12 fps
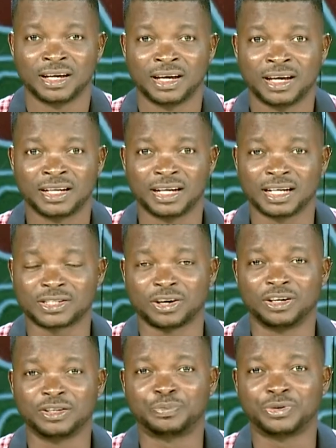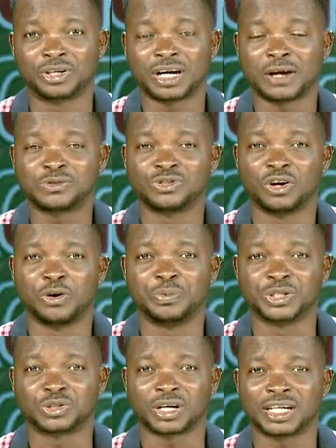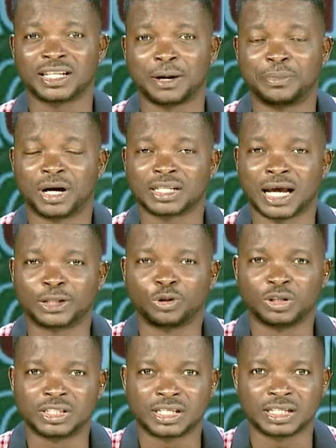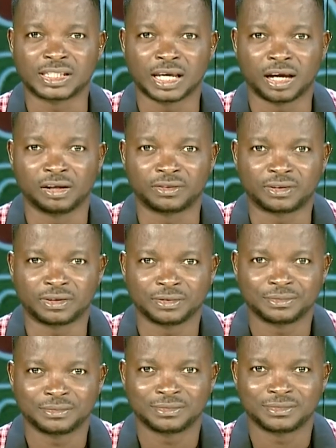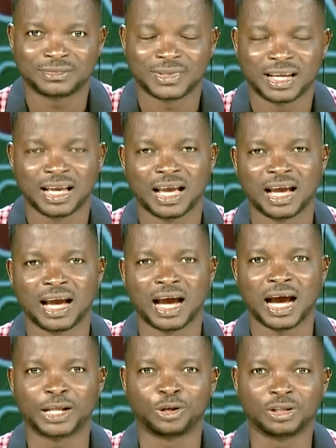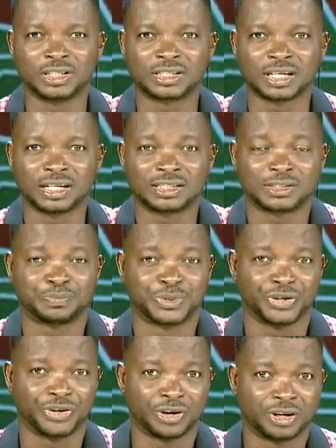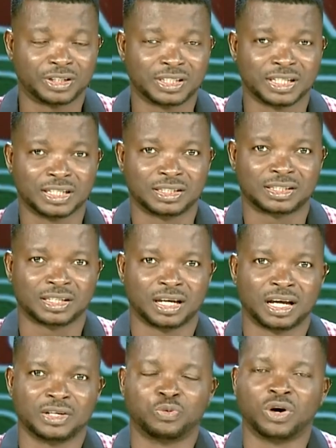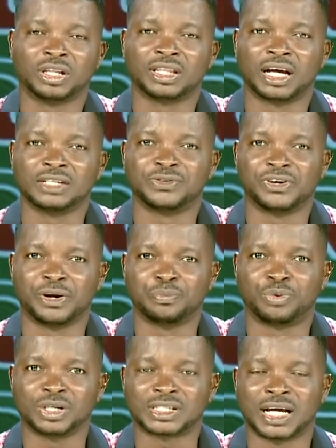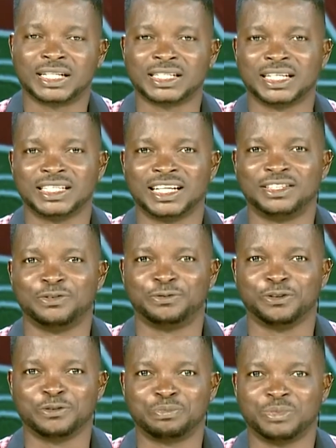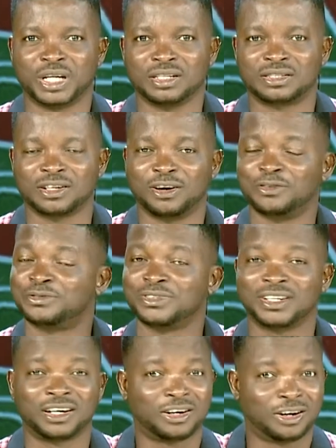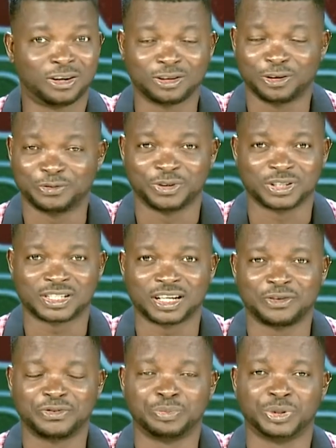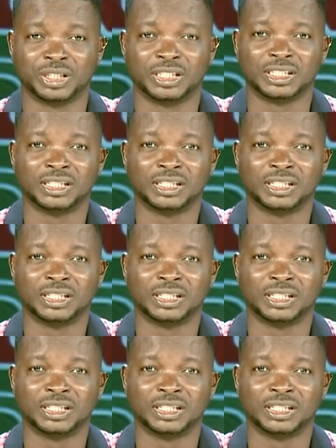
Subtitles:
Yes, on the program today we'll be talking about adolescent health. Adolescence period is one that is very important in the development of all of us, everybody,